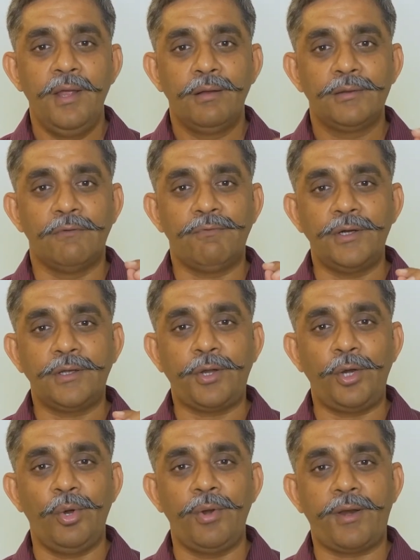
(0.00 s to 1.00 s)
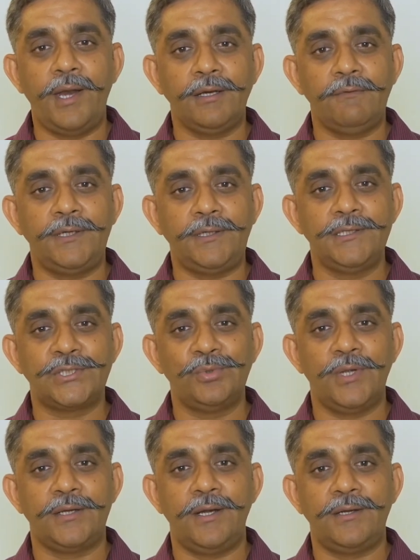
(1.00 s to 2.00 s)
The word crayon right away tells
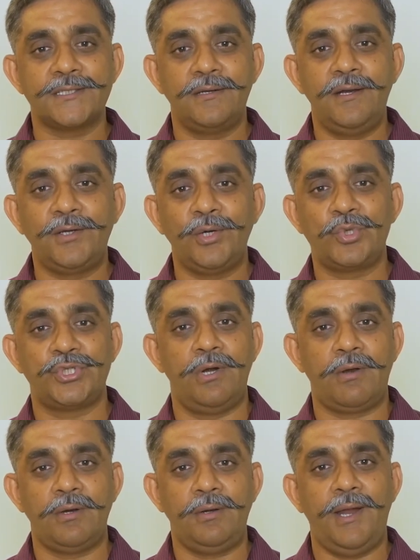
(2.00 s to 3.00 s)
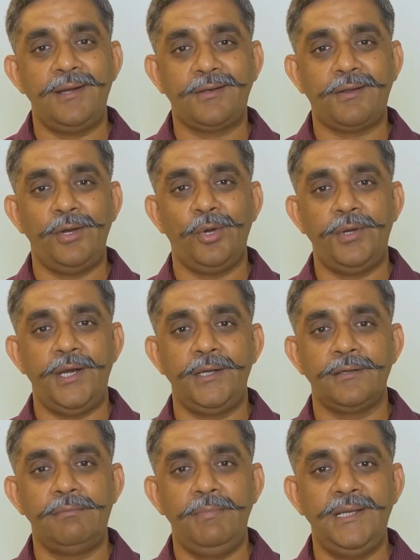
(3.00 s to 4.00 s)
you that it is related to children, and crayon
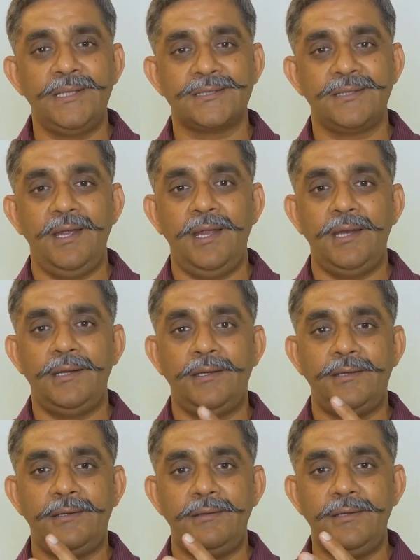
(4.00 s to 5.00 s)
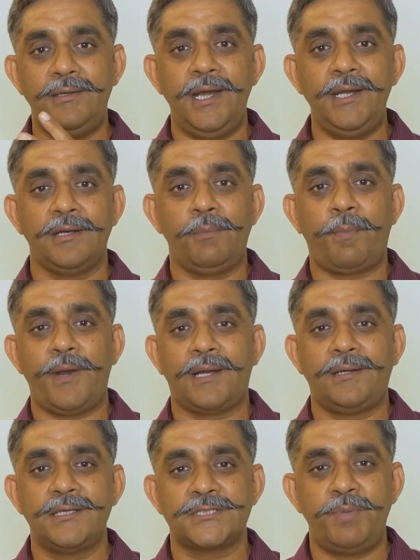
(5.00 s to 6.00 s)
dental means a dental
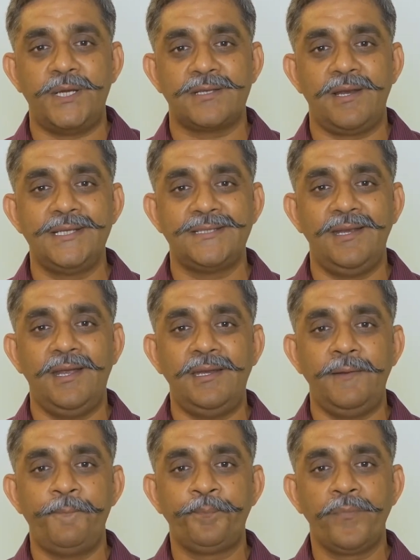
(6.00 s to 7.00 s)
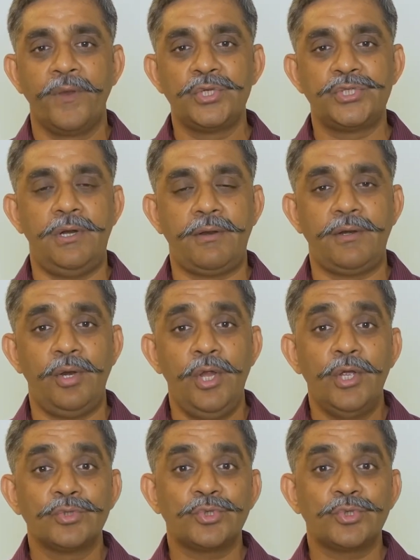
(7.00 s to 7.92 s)
practice specializing in children.